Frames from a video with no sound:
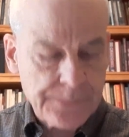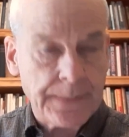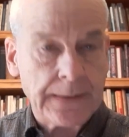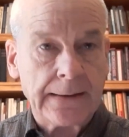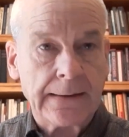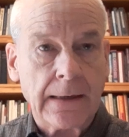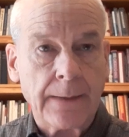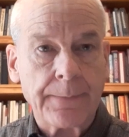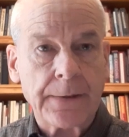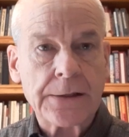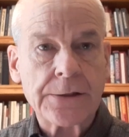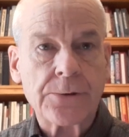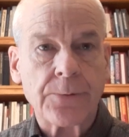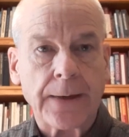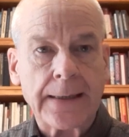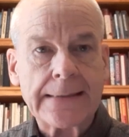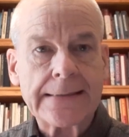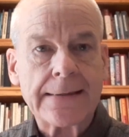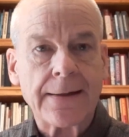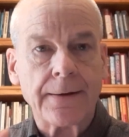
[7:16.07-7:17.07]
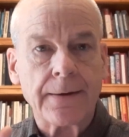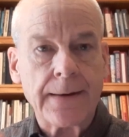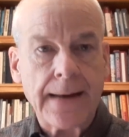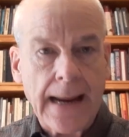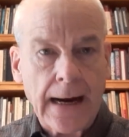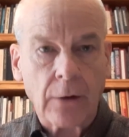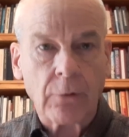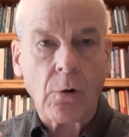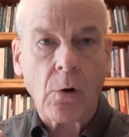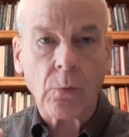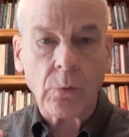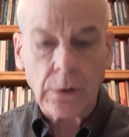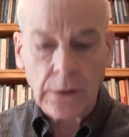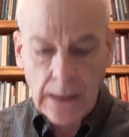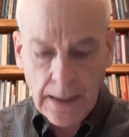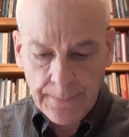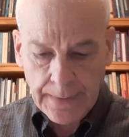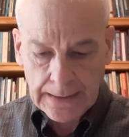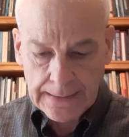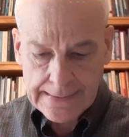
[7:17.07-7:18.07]
but demonstrates the narrow
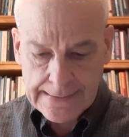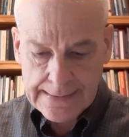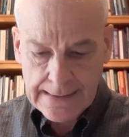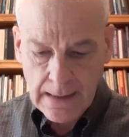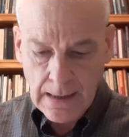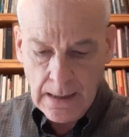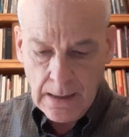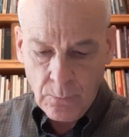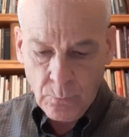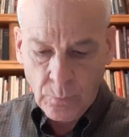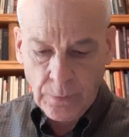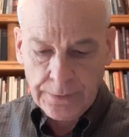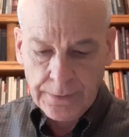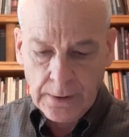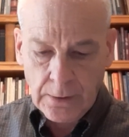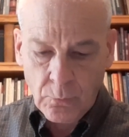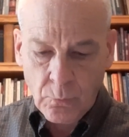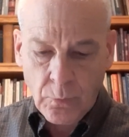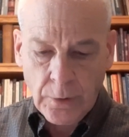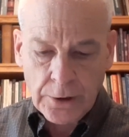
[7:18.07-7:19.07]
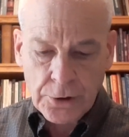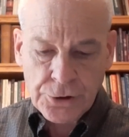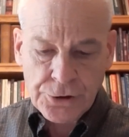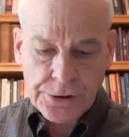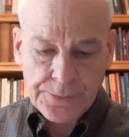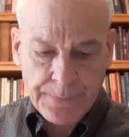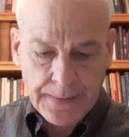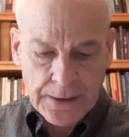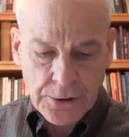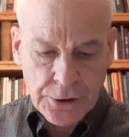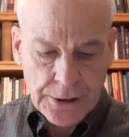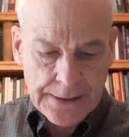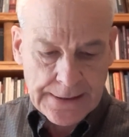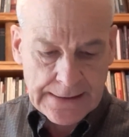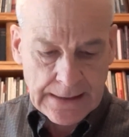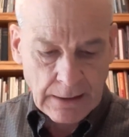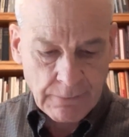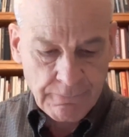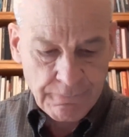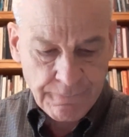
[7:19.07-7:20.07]
limits within which species
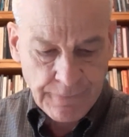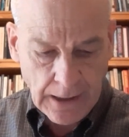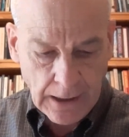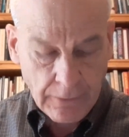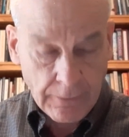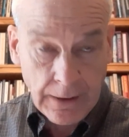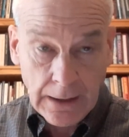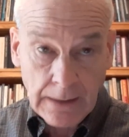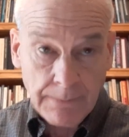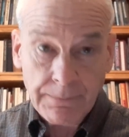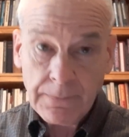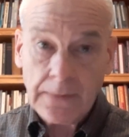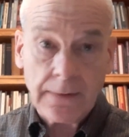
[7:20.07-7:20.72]
can vary.